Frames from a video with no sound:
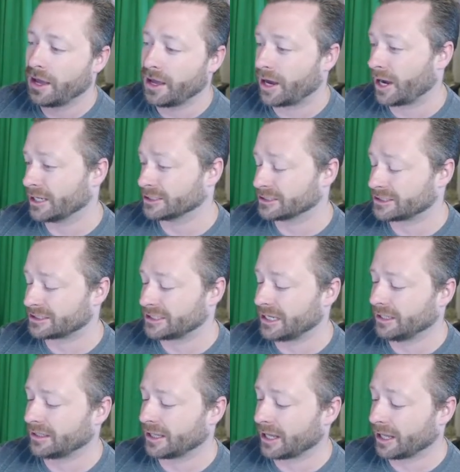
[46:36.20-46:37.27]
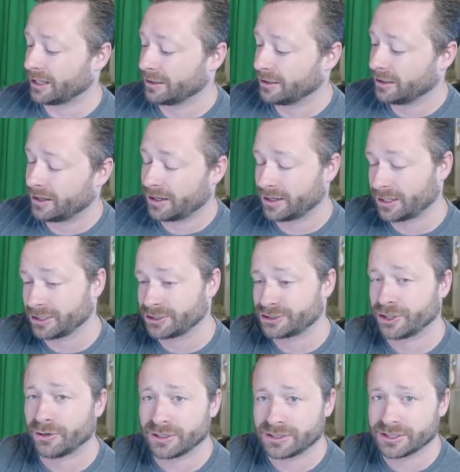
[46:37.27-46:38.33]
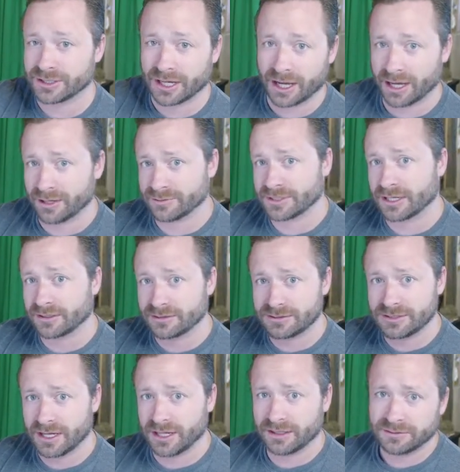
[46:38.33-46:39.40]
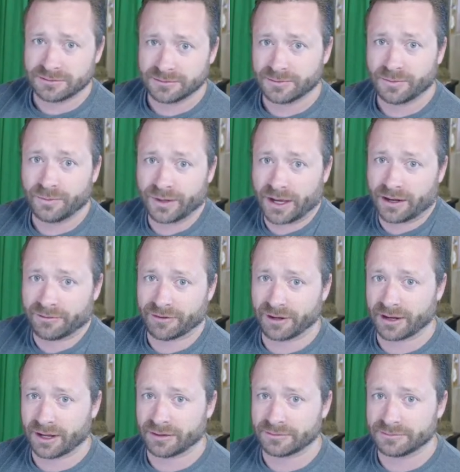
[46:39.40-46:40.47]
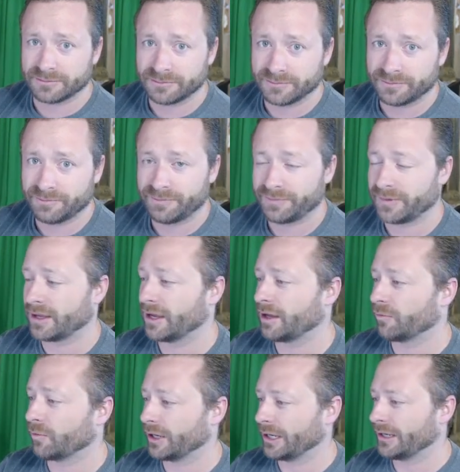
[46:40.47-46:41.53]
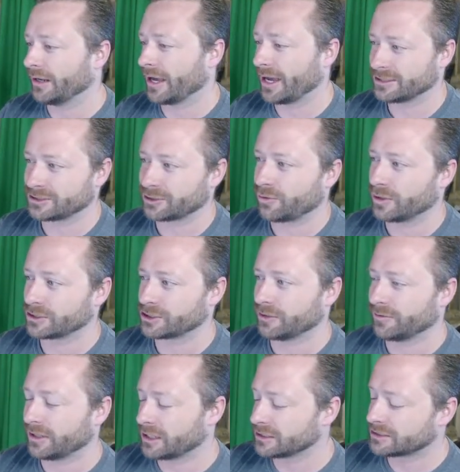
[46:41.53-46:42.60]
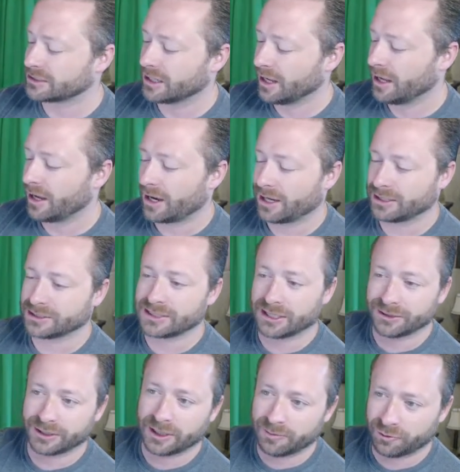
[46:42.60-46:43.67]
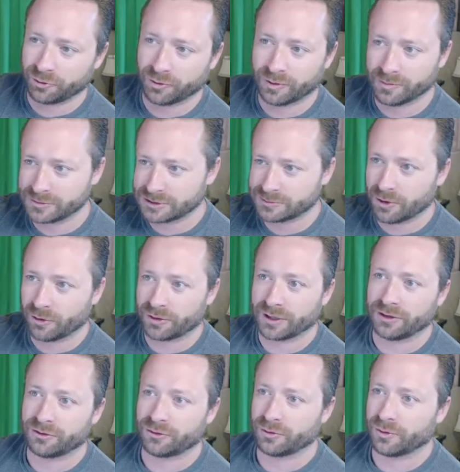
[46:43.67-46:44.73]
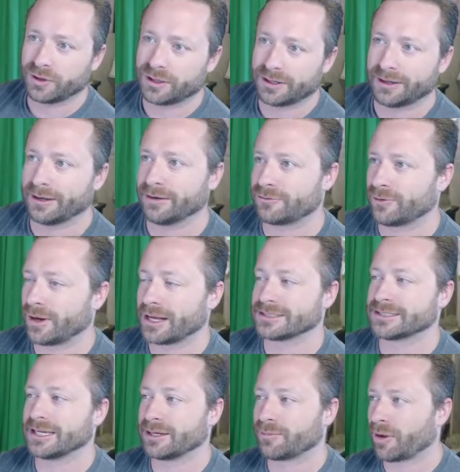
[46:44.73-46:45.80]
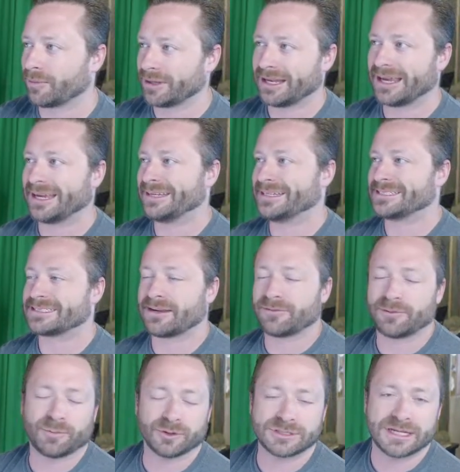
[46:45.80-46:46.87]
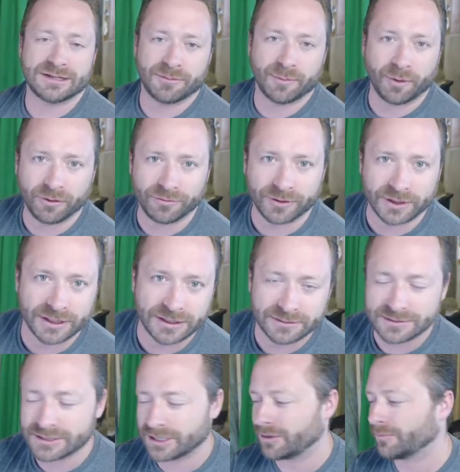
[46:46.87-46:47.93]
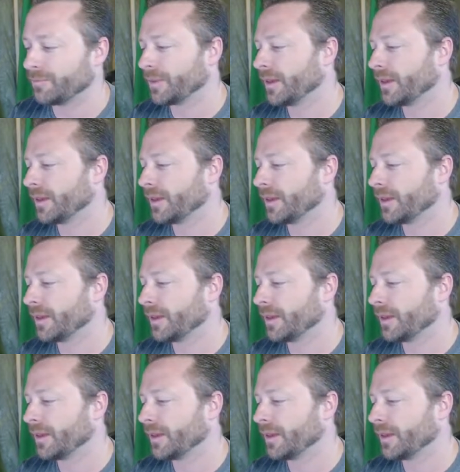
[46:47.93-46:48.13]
I just said that, and I showed it to the guy, and I was like, done, we got to figure it out. And when he asked a question of us, I just held it up to him, spoke into it, and it translated probably 97% of it perfectly. So,